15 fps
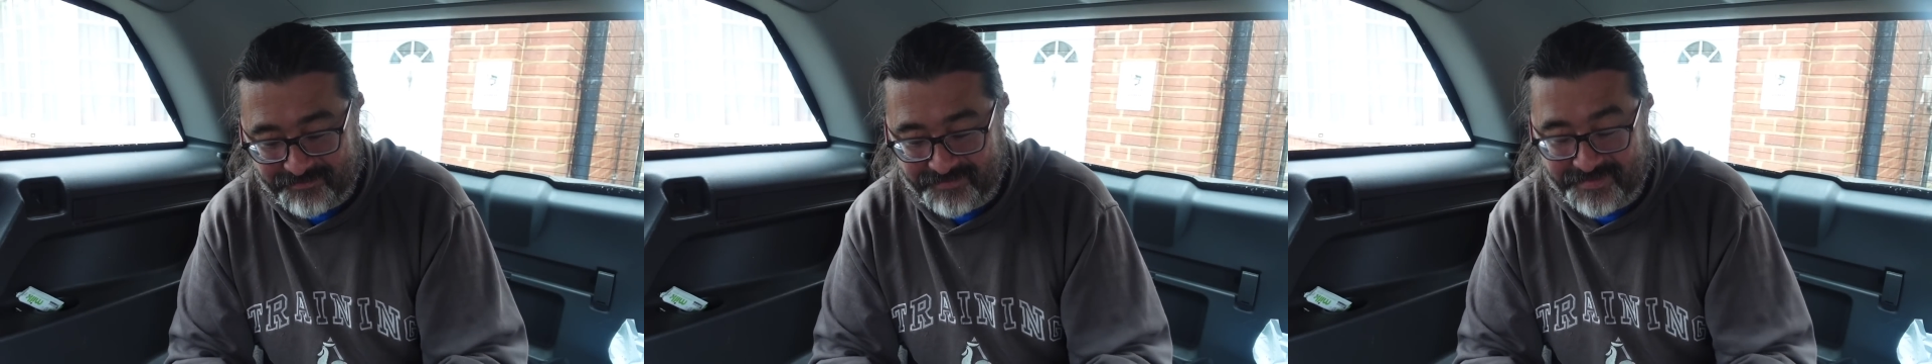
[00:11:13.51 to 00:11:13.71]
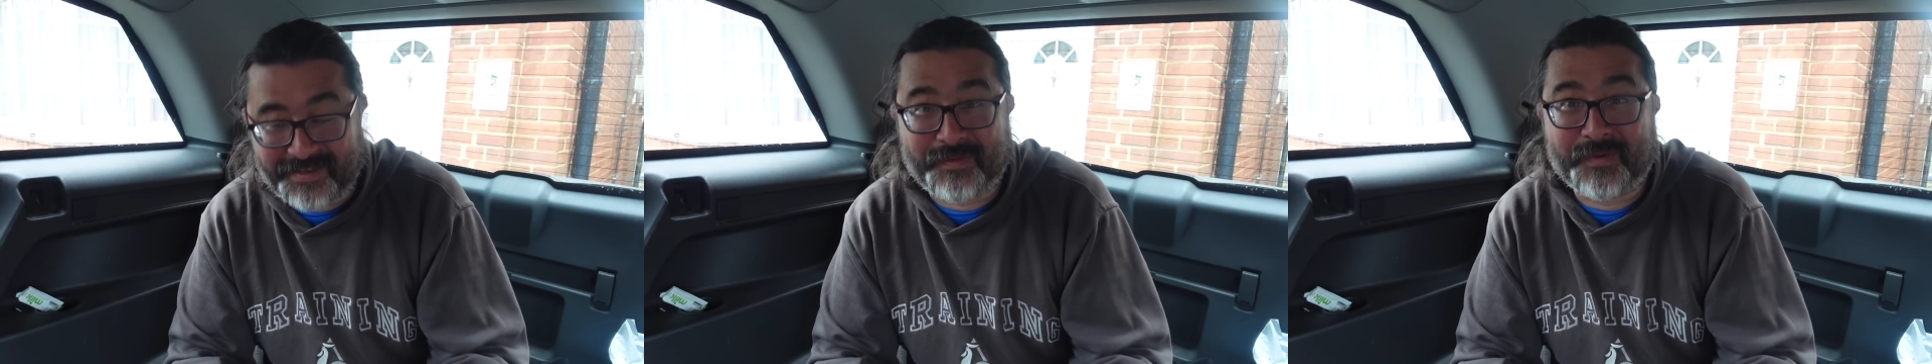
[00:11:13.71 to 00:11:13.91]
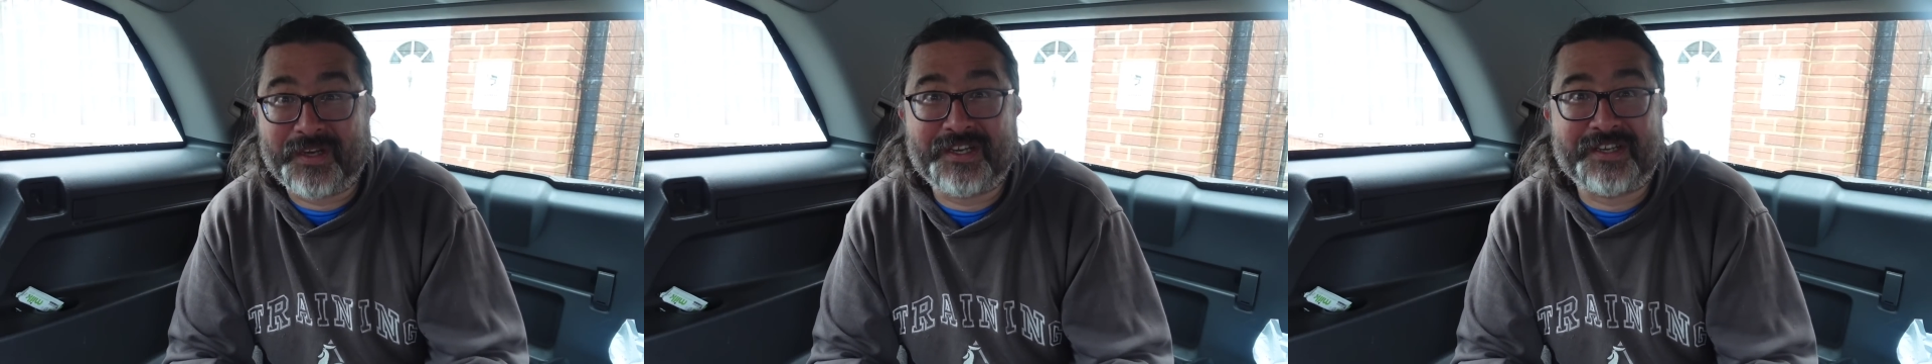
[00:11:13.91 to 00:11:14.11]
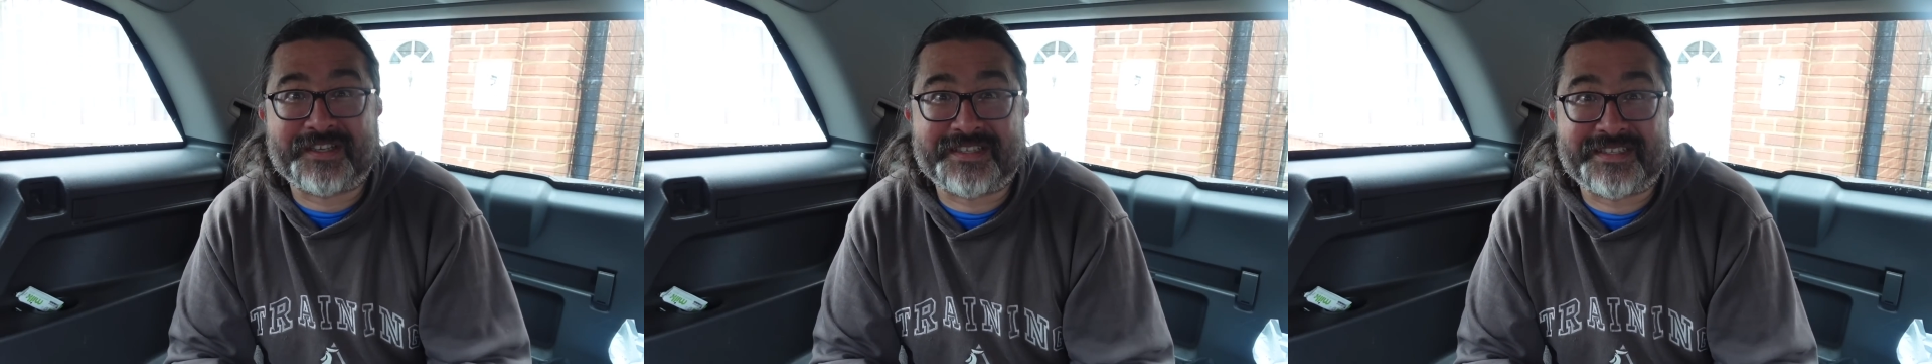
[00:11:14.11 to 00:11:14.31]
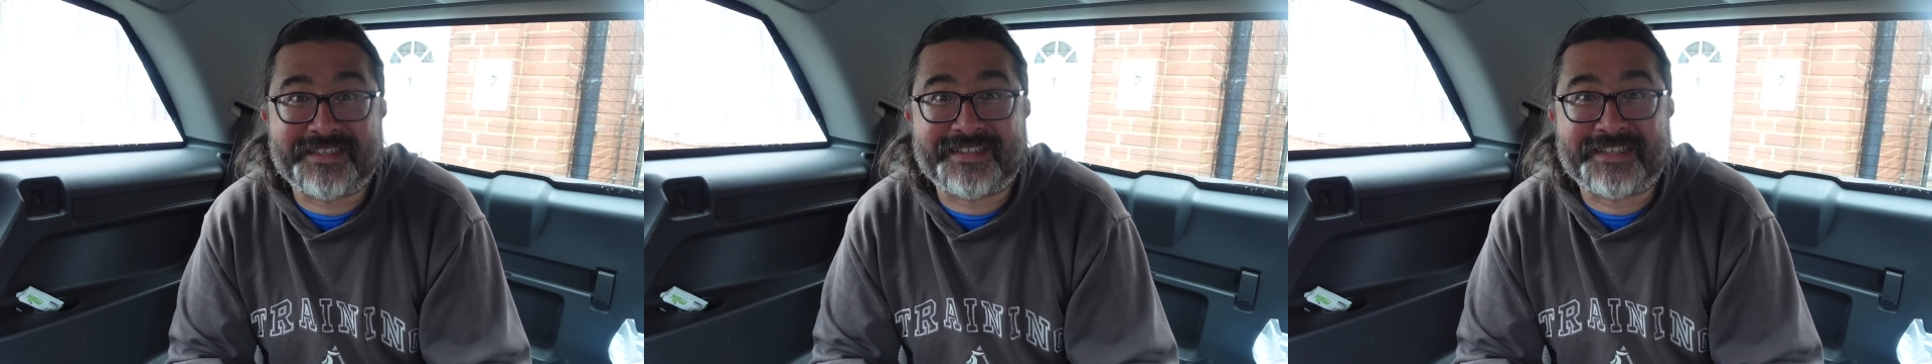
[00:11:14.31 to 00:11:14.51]
it
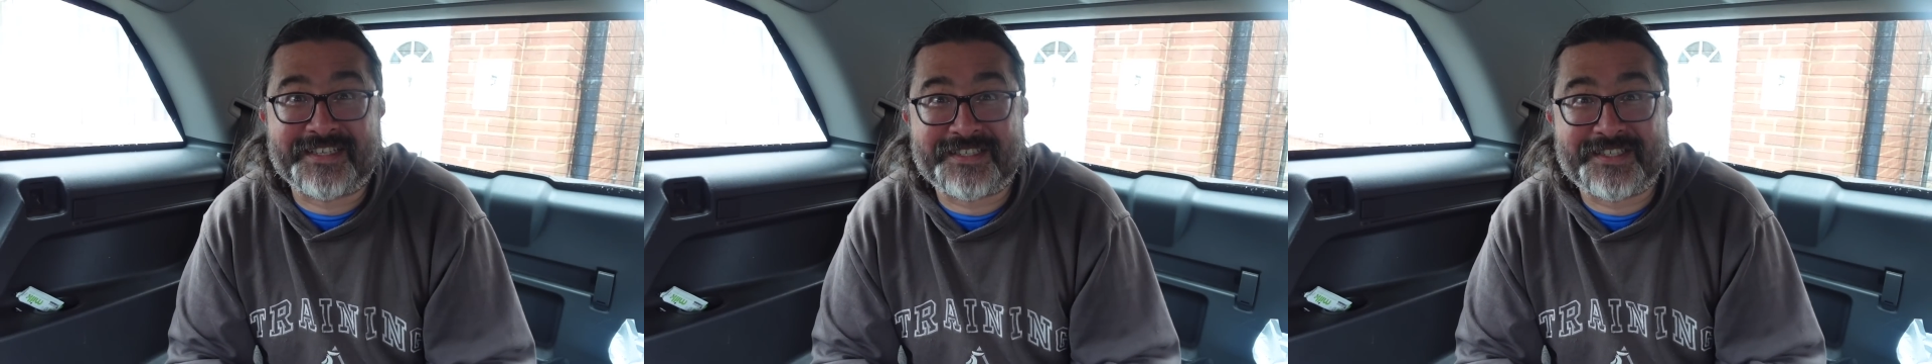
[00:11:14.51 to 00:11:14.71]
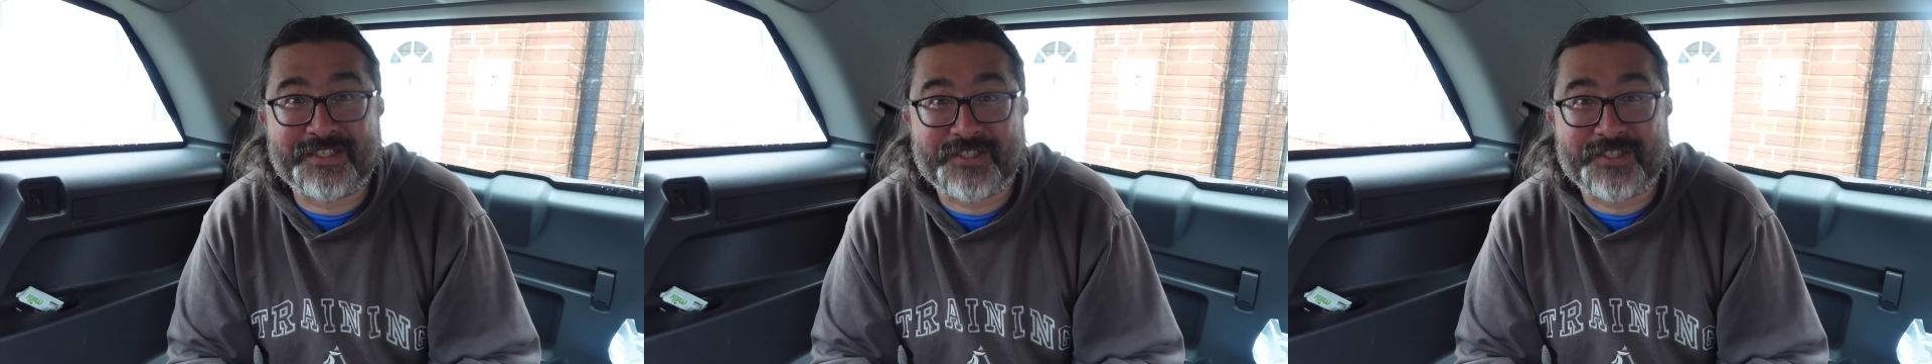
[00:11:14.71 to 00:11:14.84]
works, it does the